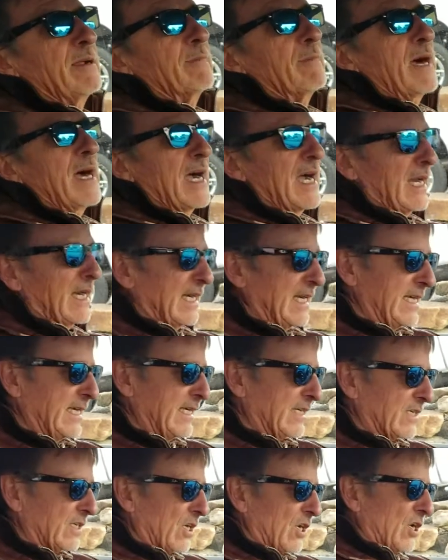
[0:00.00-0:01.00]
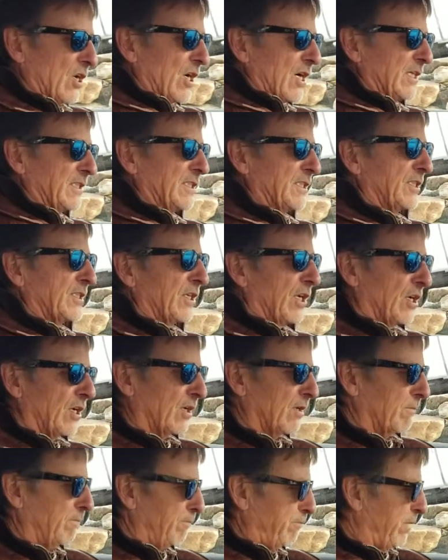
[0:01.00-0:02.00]
MyLink,
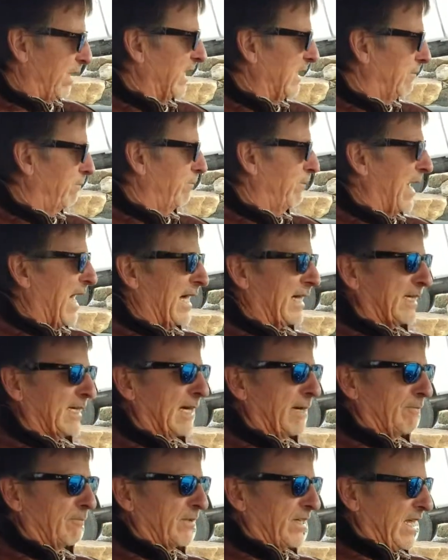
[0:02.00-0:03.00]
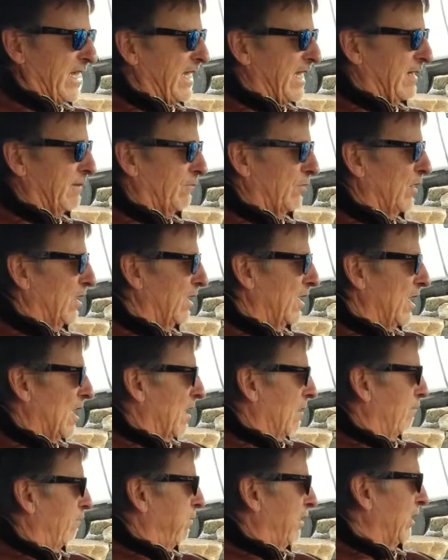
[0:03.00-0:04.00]
OnStar, big backup camera.
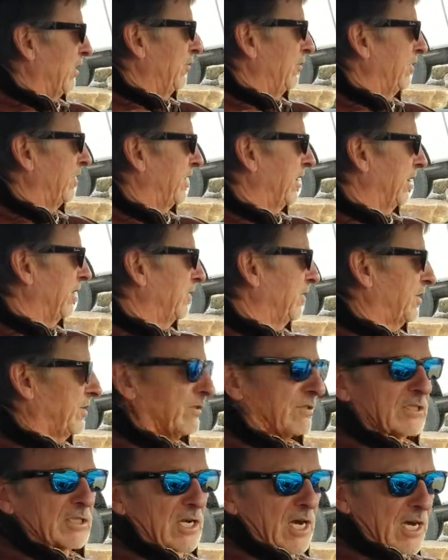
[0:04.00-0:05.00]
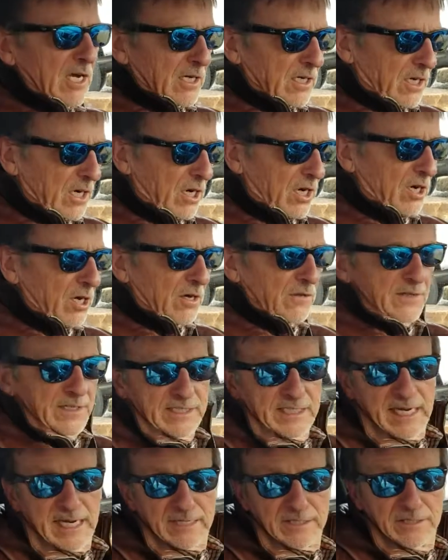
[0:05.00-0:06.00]
Bluetooth. It's got all the
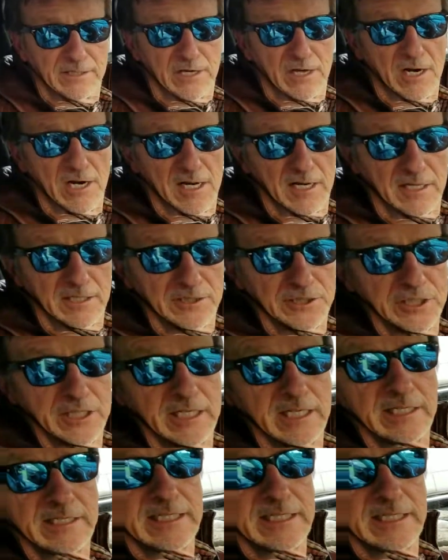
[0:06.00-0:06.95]
technology of